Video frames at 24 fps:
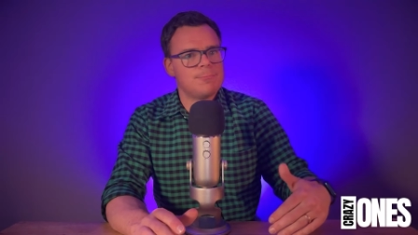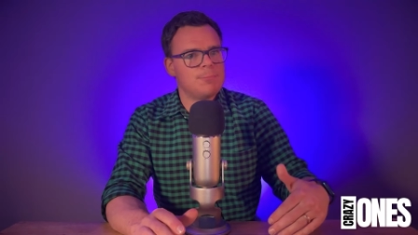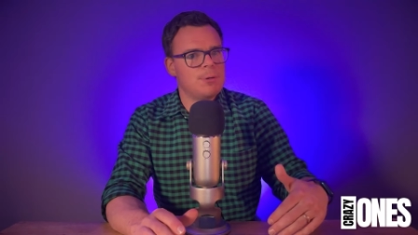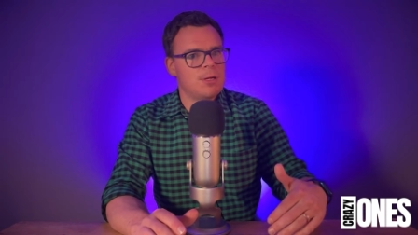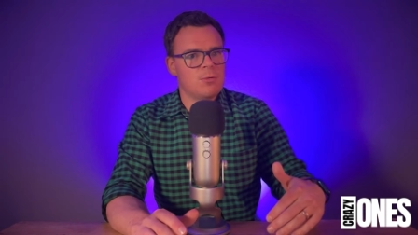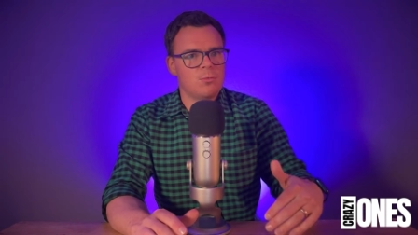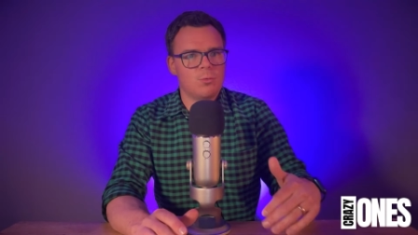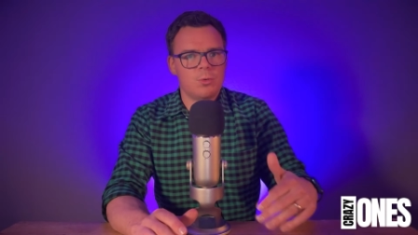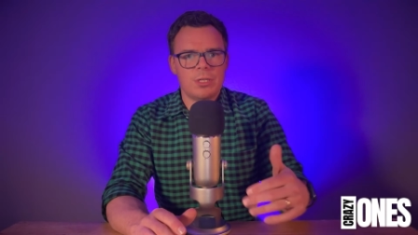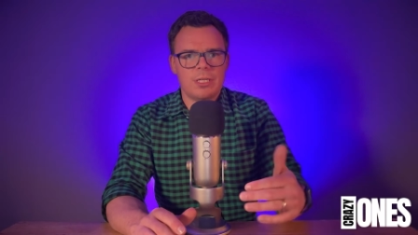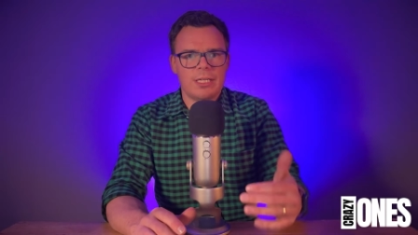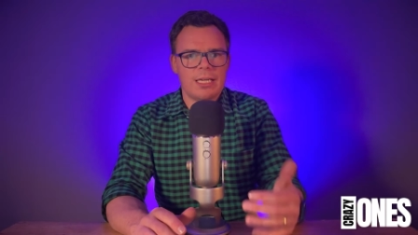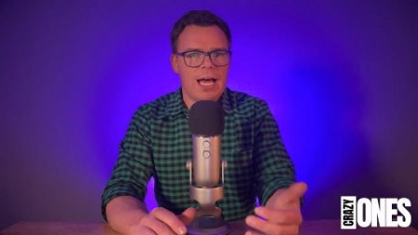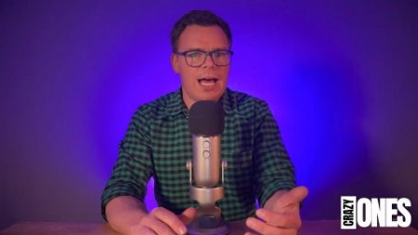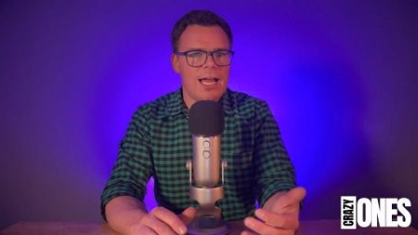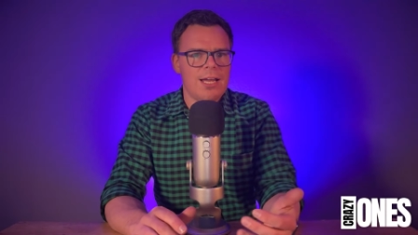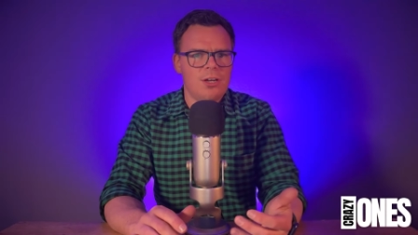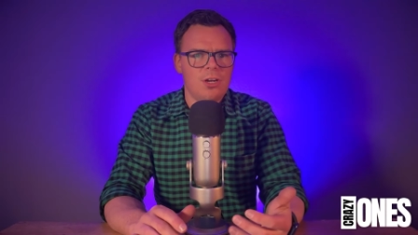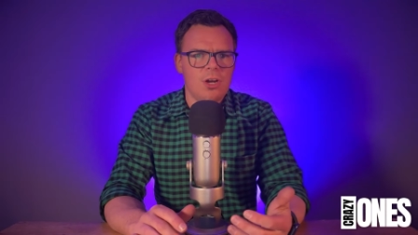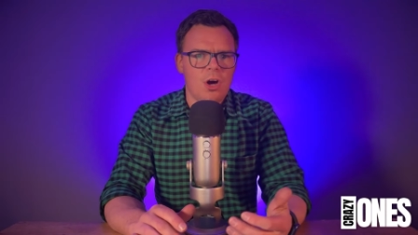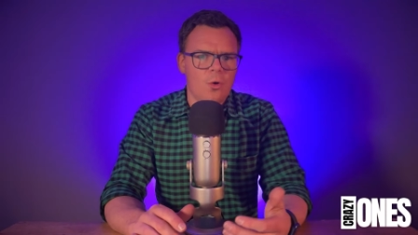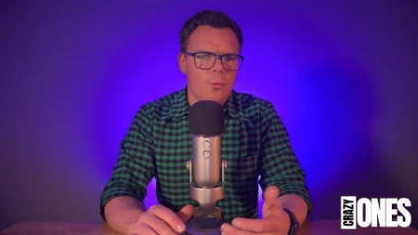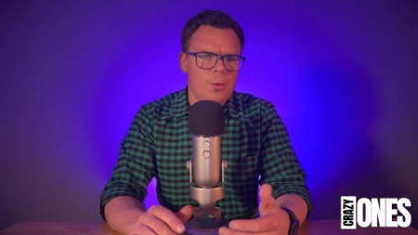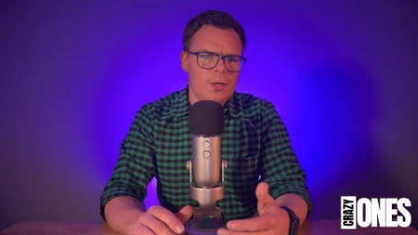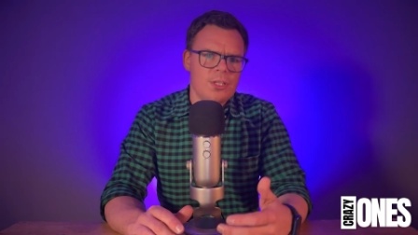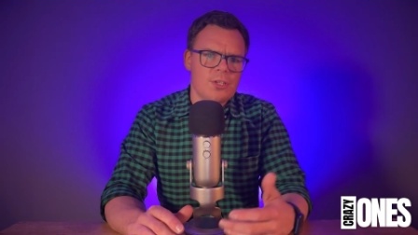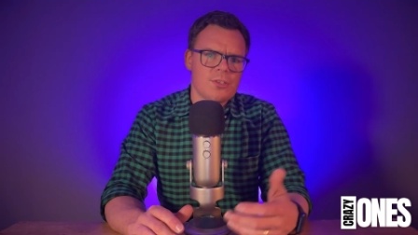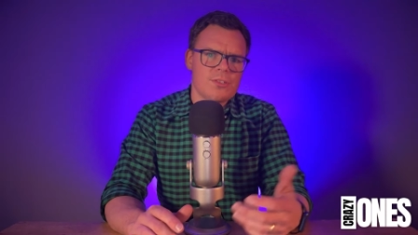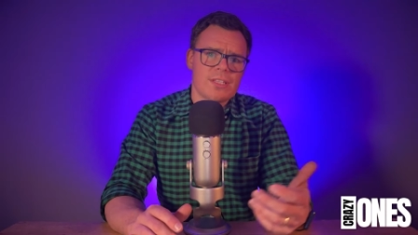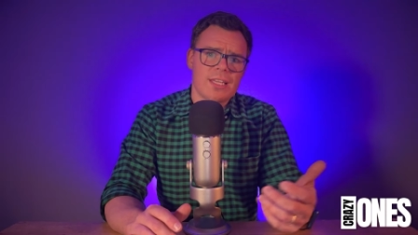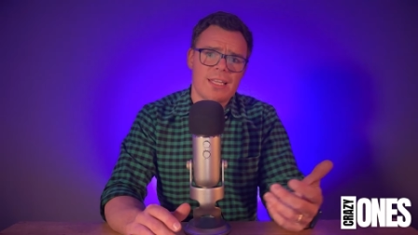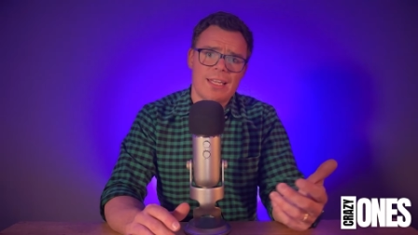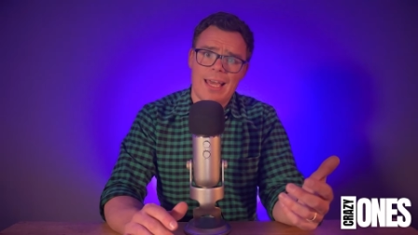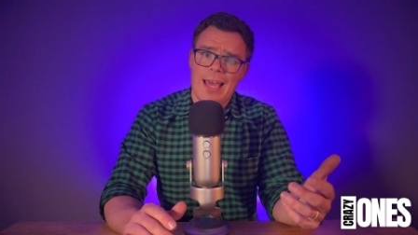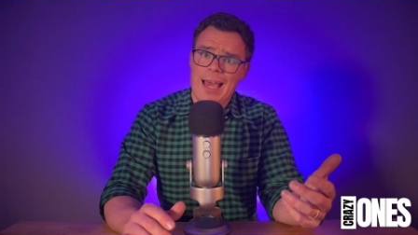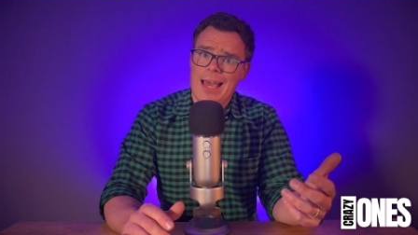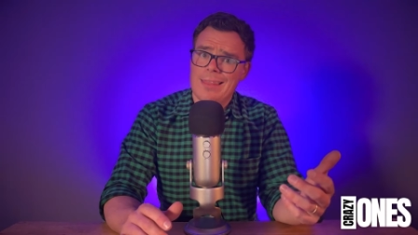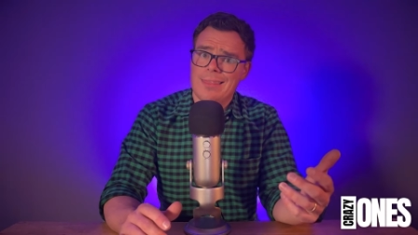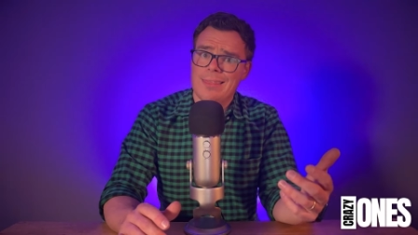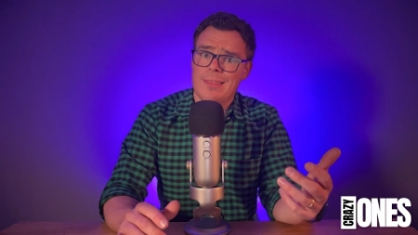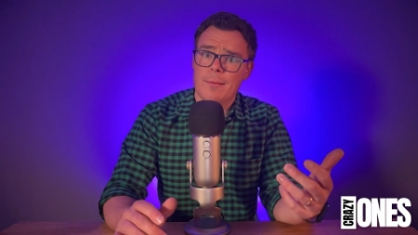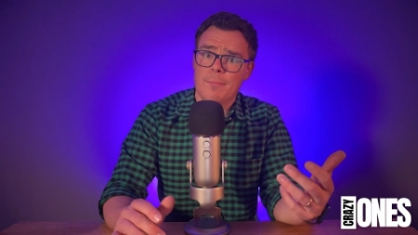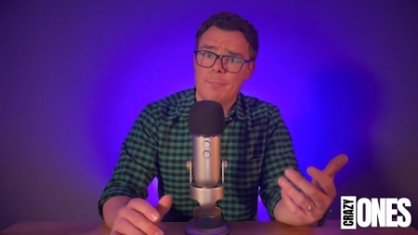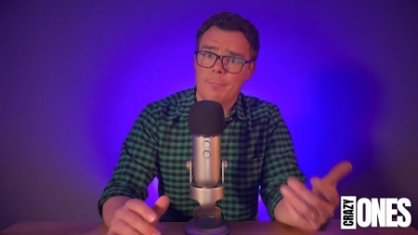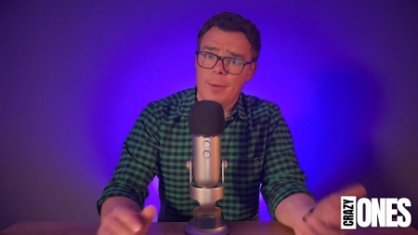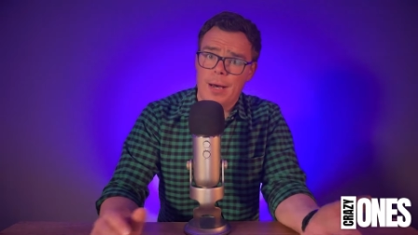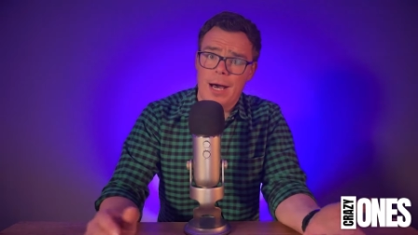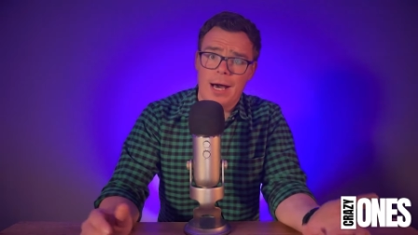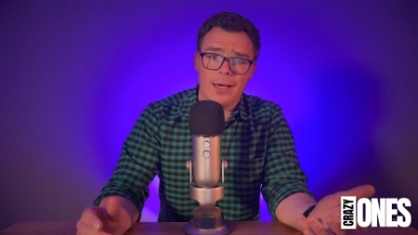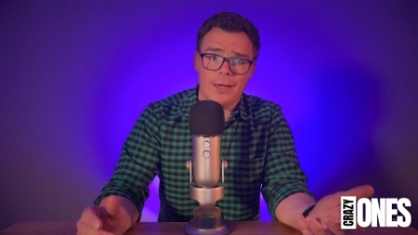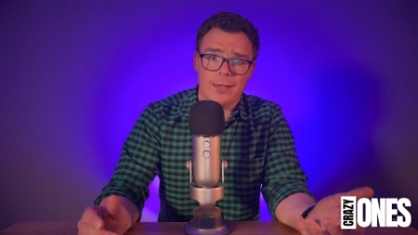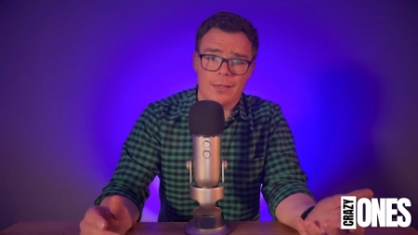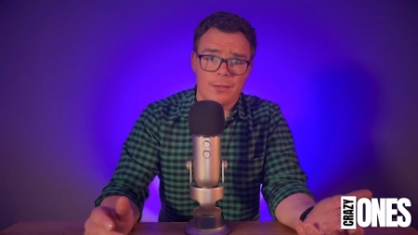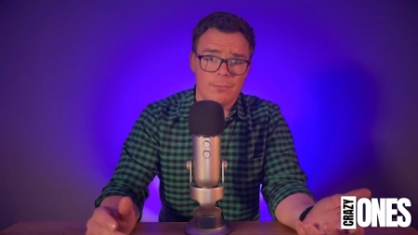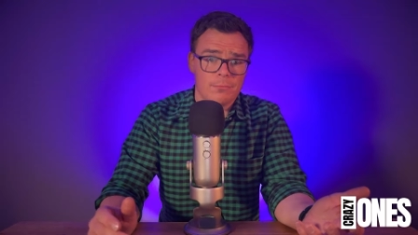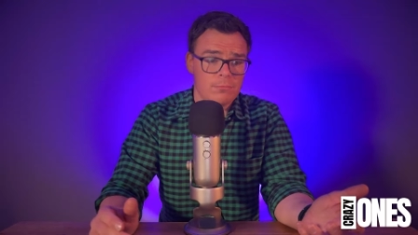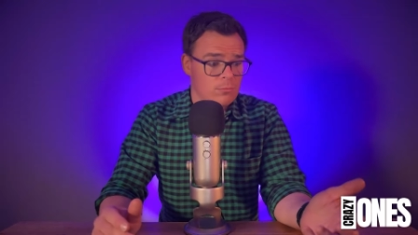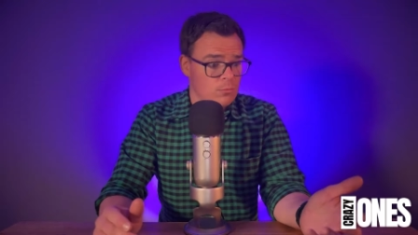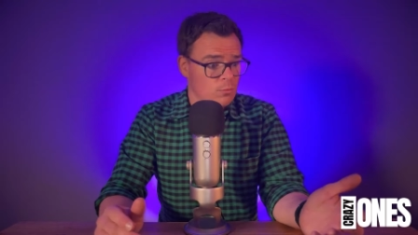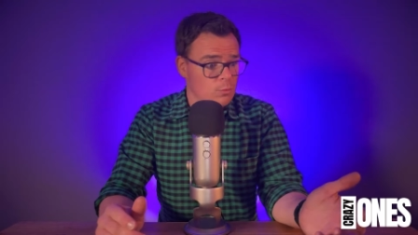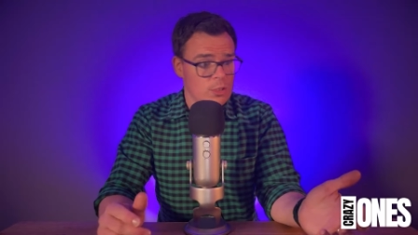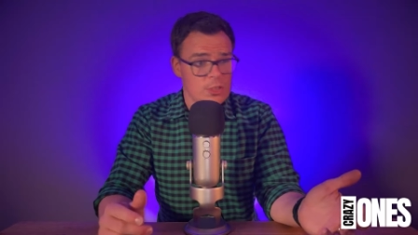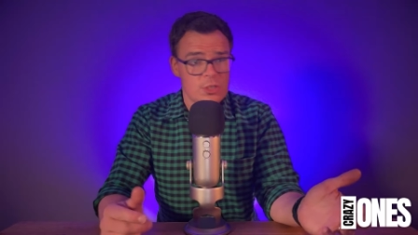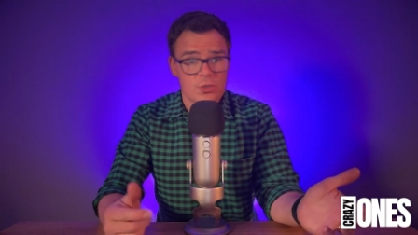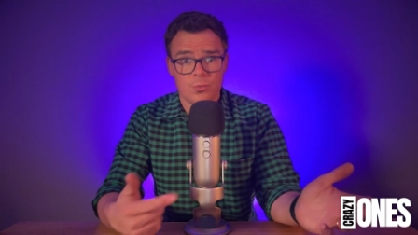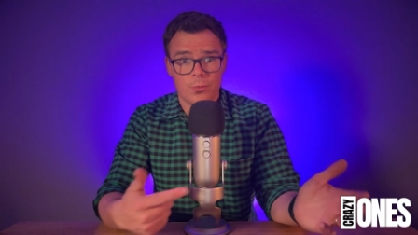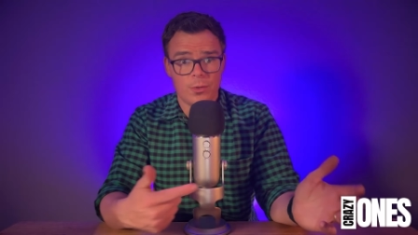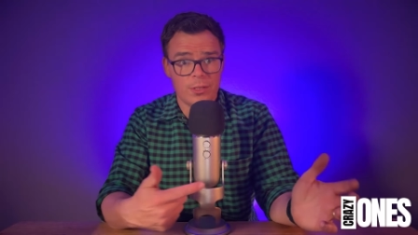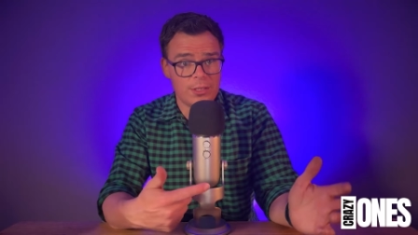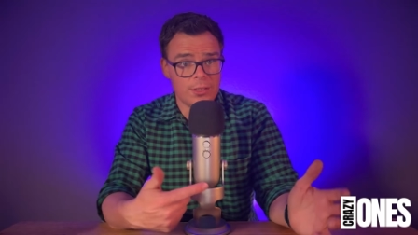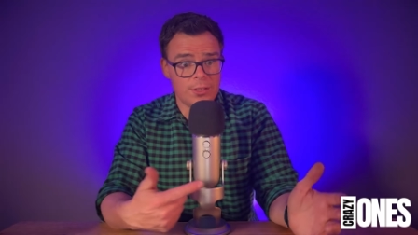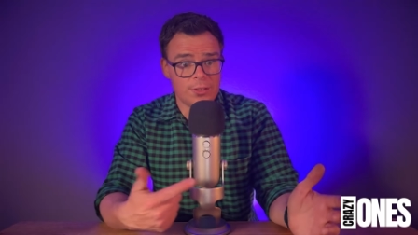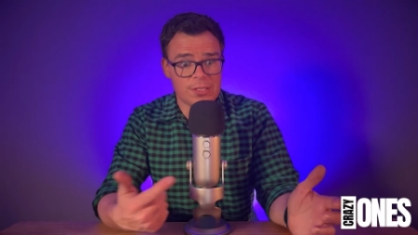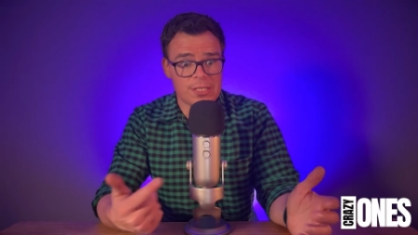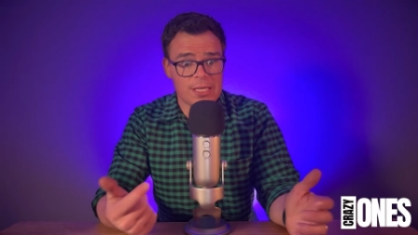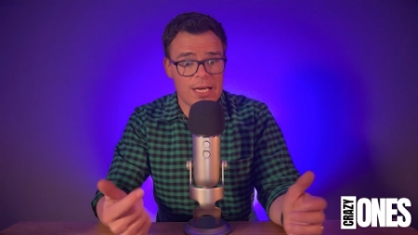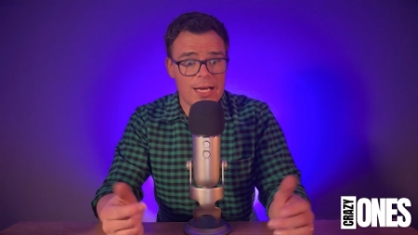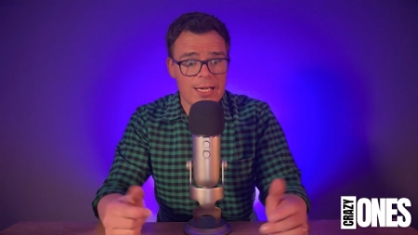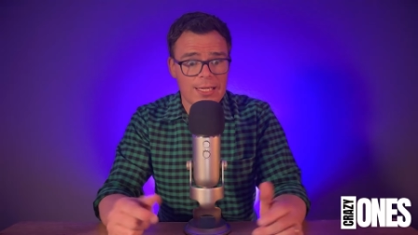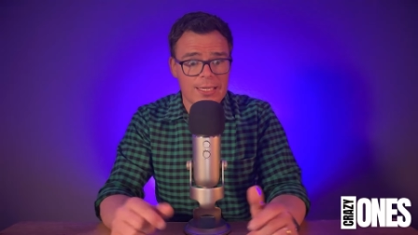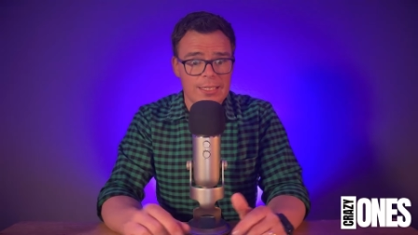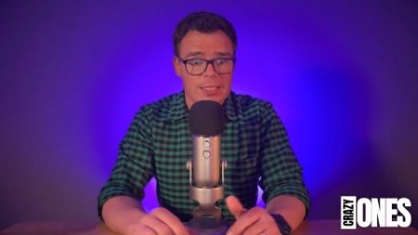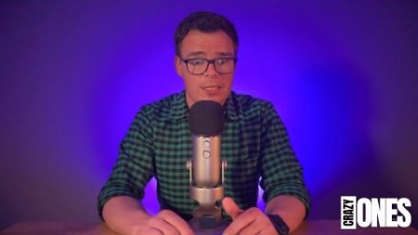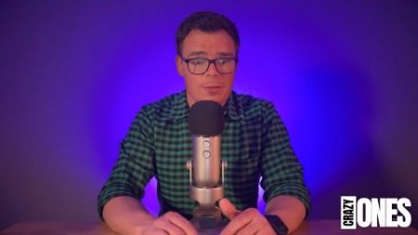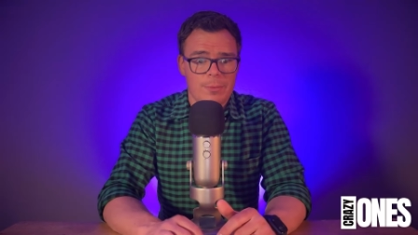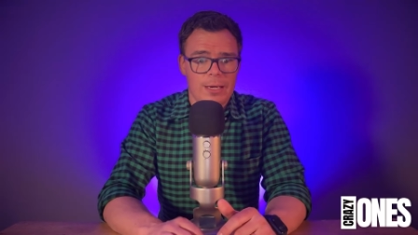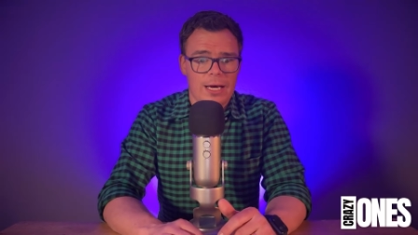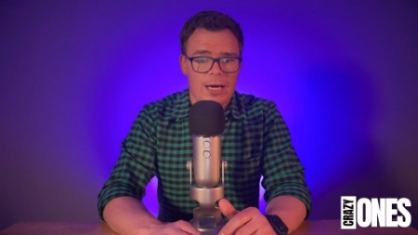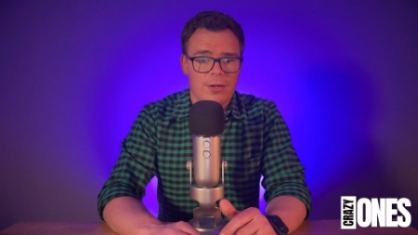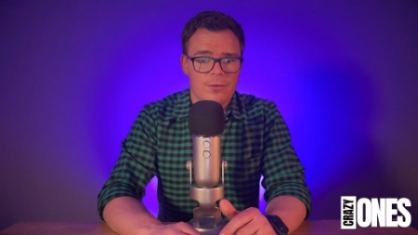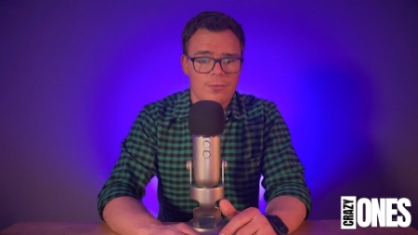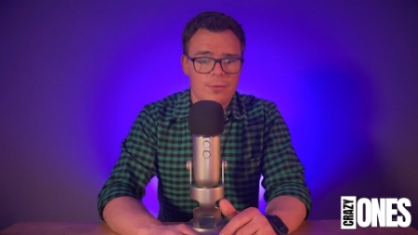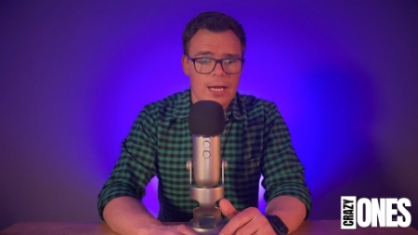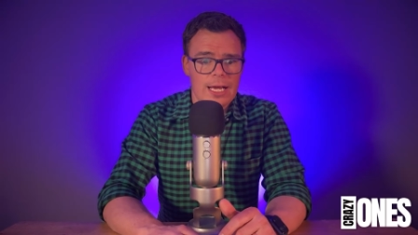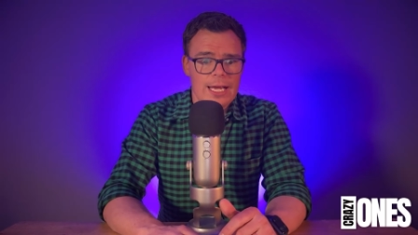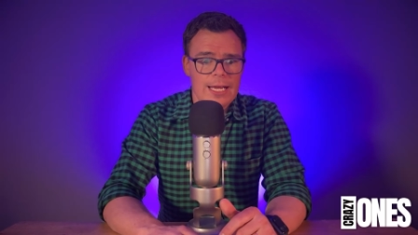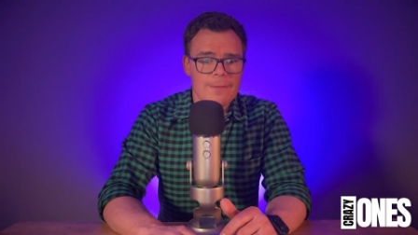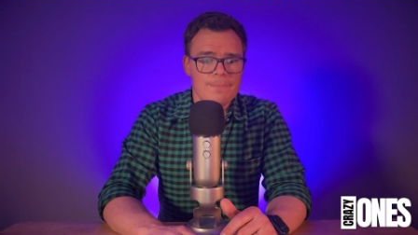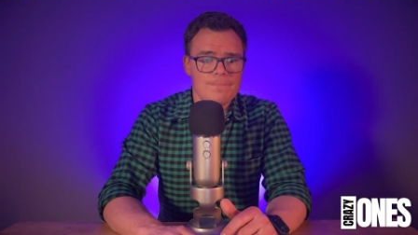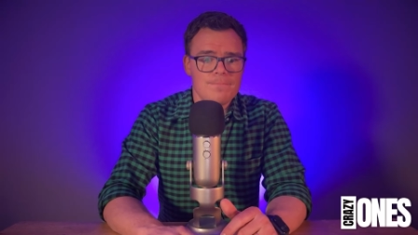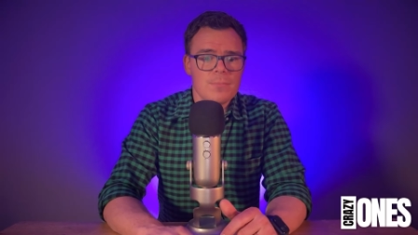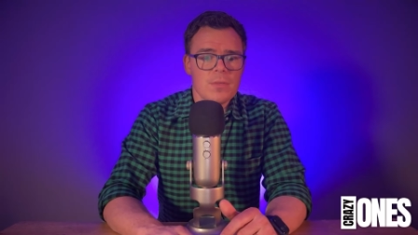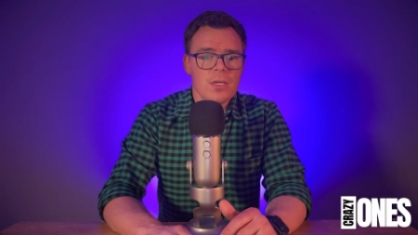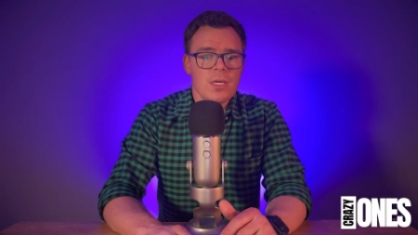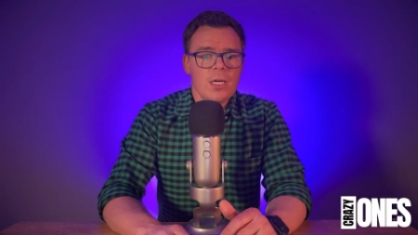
but would not know when you said at the bottom which one you're talking about, right?